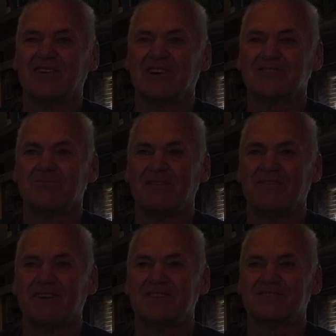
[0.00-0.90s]
crushed my
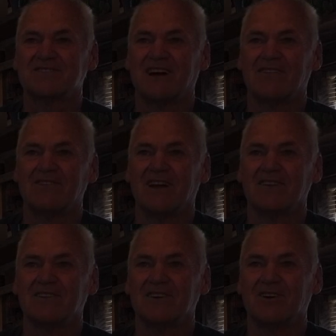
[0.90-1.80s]
fingers not
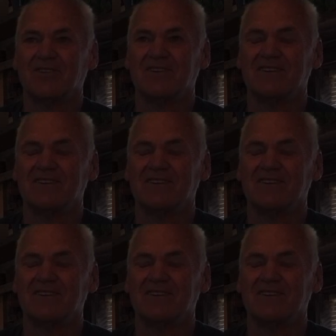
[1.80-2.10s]
long ago,